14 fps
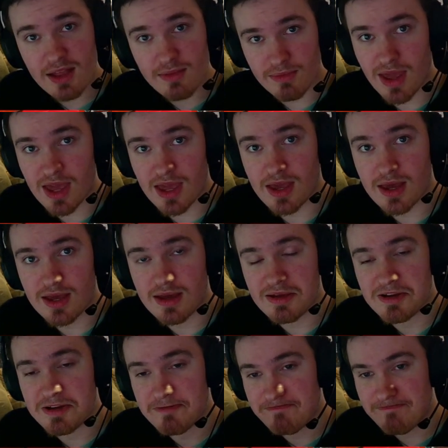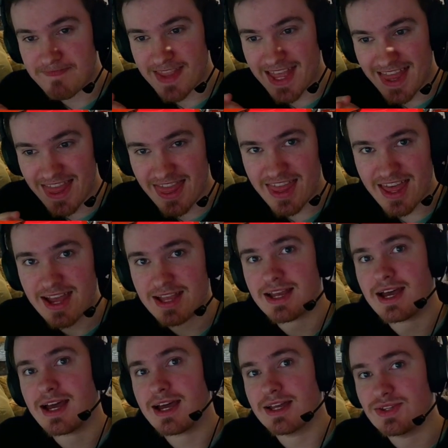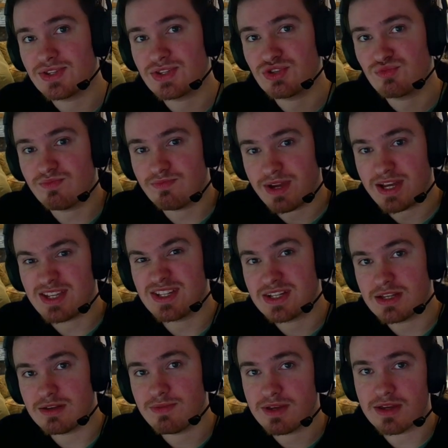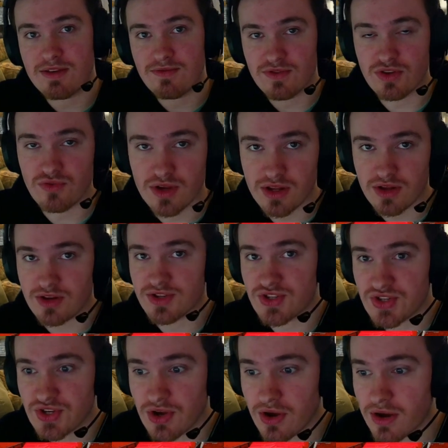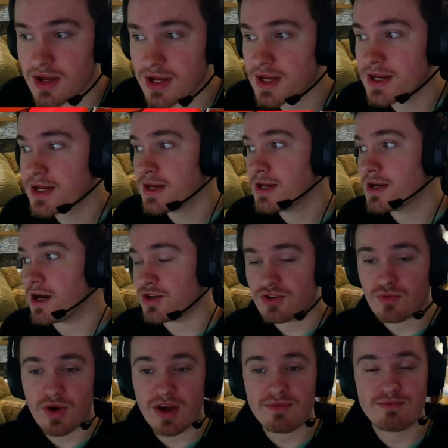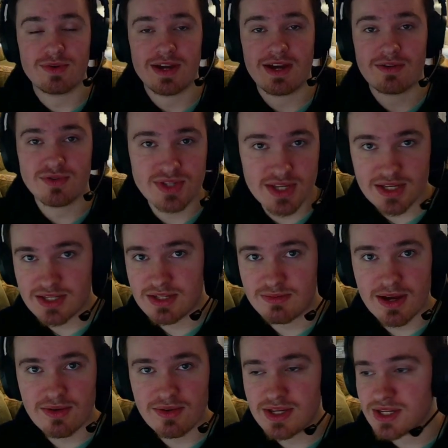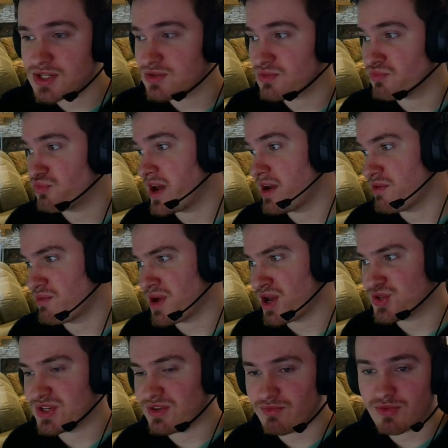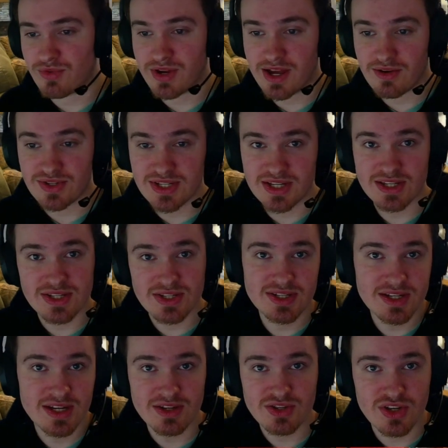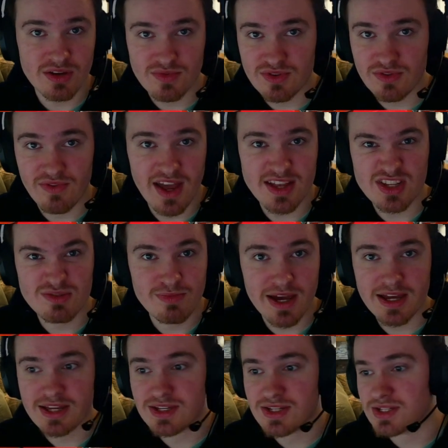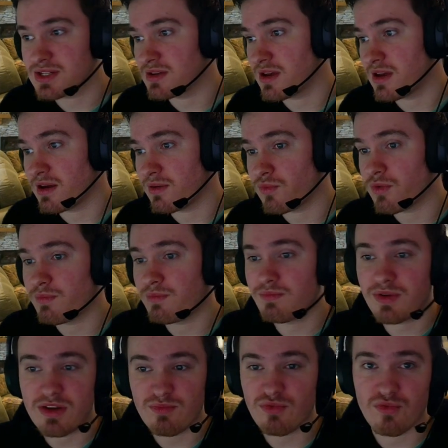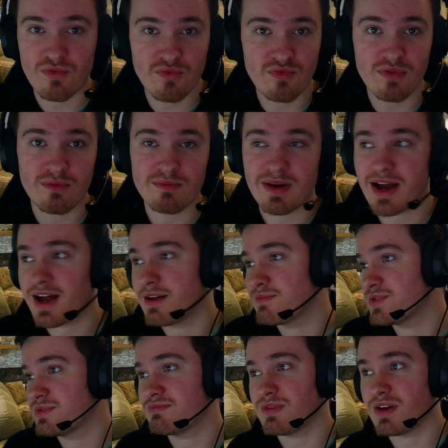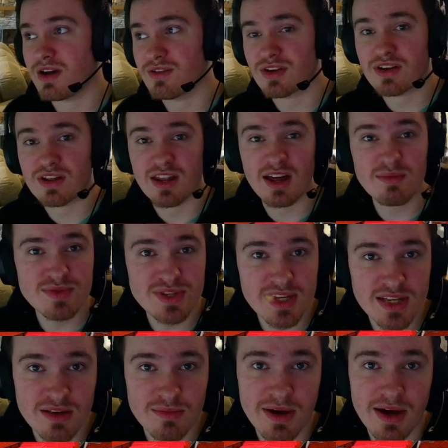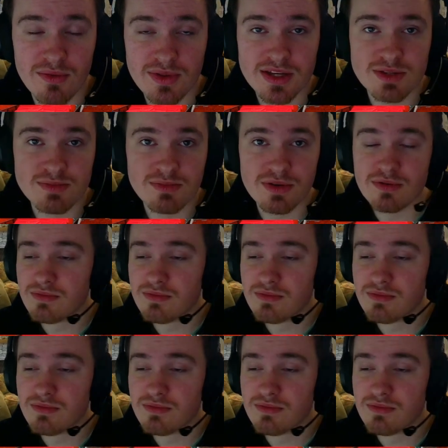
be, that has basically been given the green light to start. I don't know what everybody else thinks about this, whereabouts everybody else is in terms of headspace, what people from perhaps other clubs think about this, but